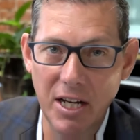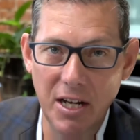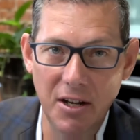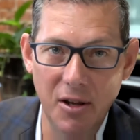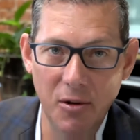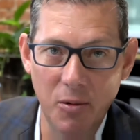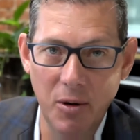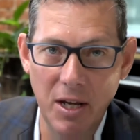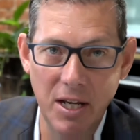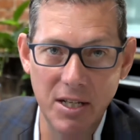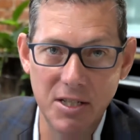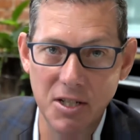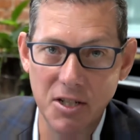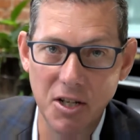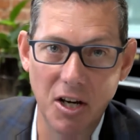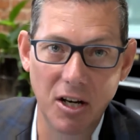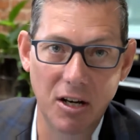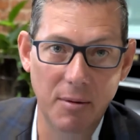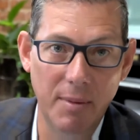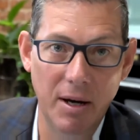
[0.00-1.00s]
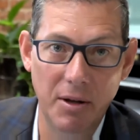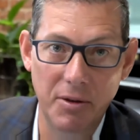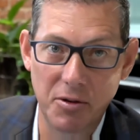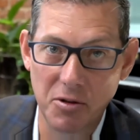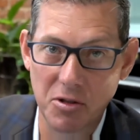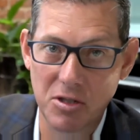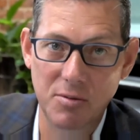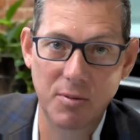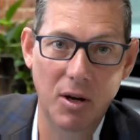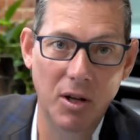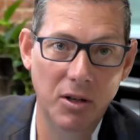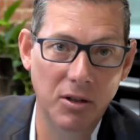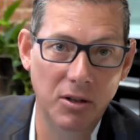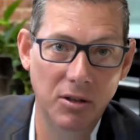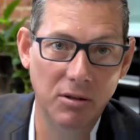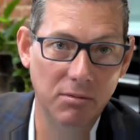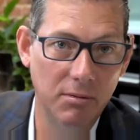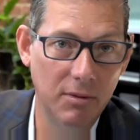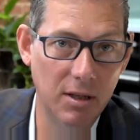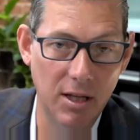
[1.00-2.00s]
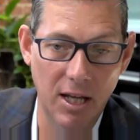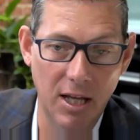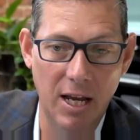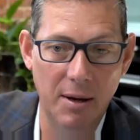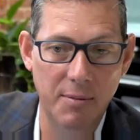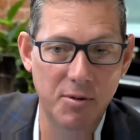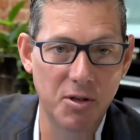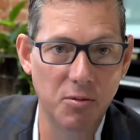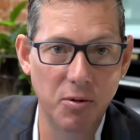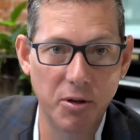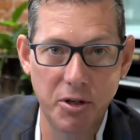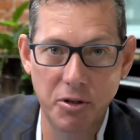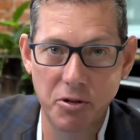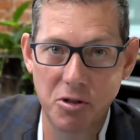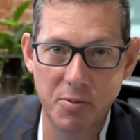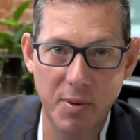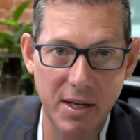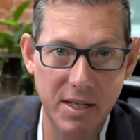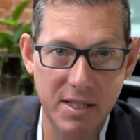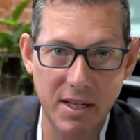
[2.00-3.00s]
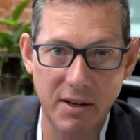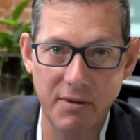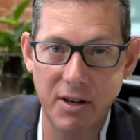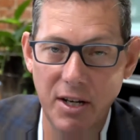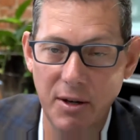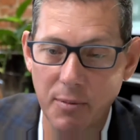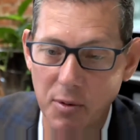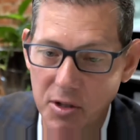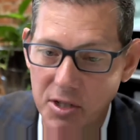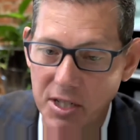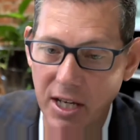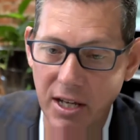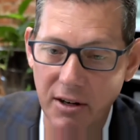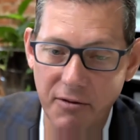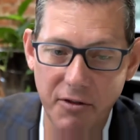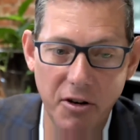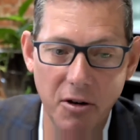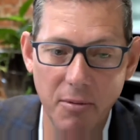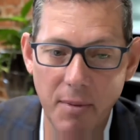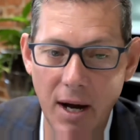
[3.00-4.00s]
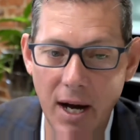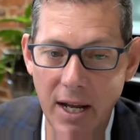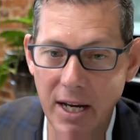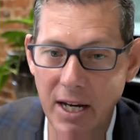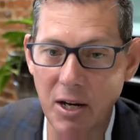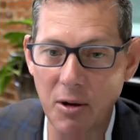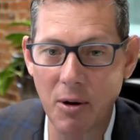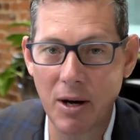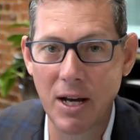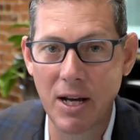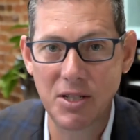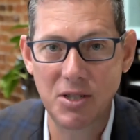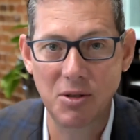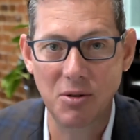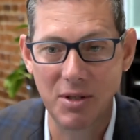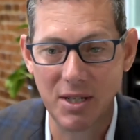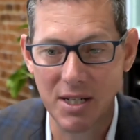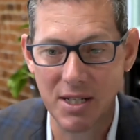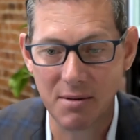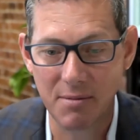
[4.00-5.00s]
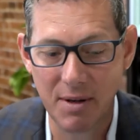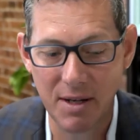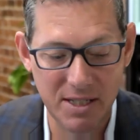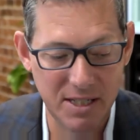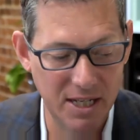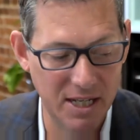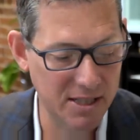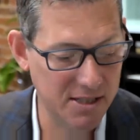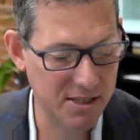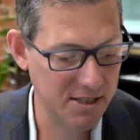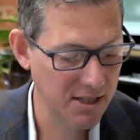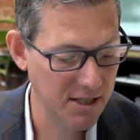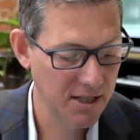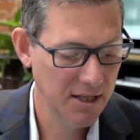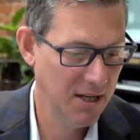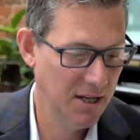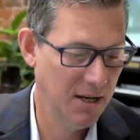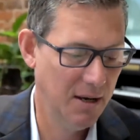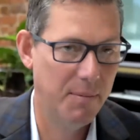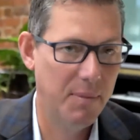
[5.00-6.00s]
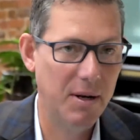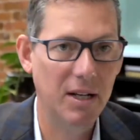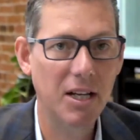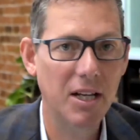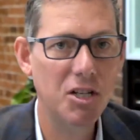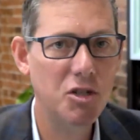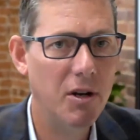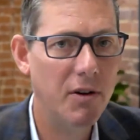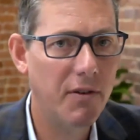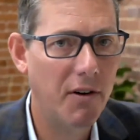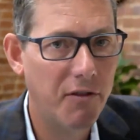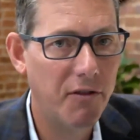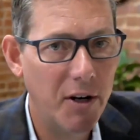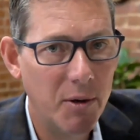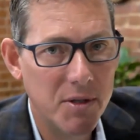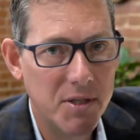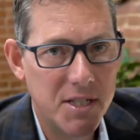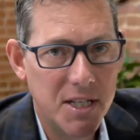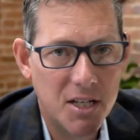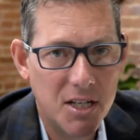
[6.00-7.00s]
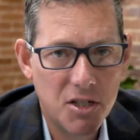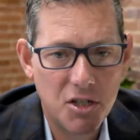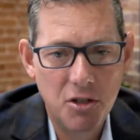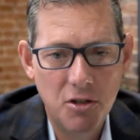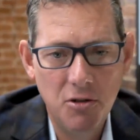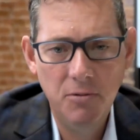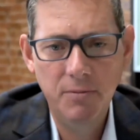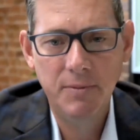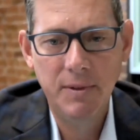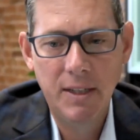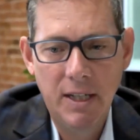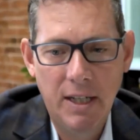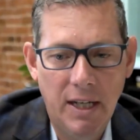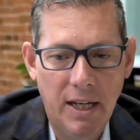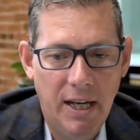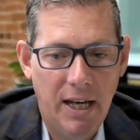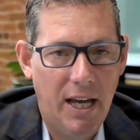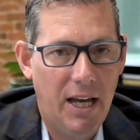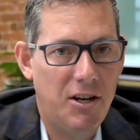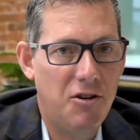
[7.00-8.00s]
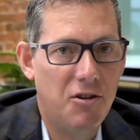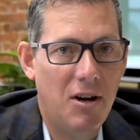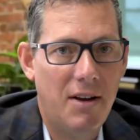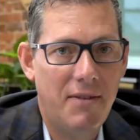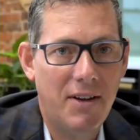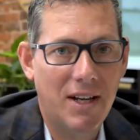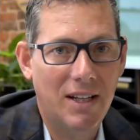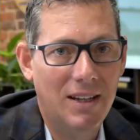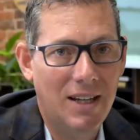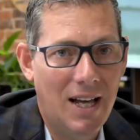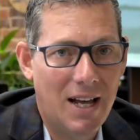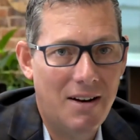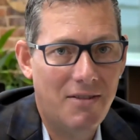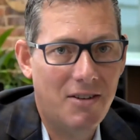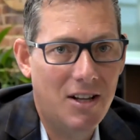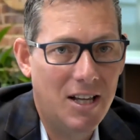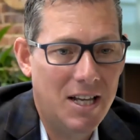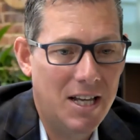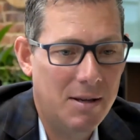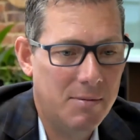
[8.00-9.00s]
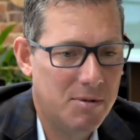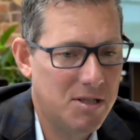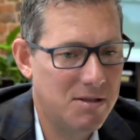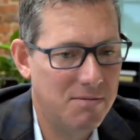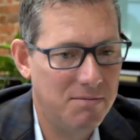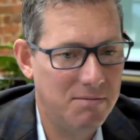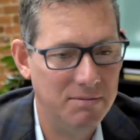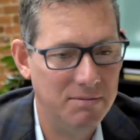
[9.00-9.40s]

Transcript: into the weeds and talk about those smaller claims are reduced by 70% for your mod anyway, so it doesn't make sense. But unless you have a frequency issue and you're having a lot of claims,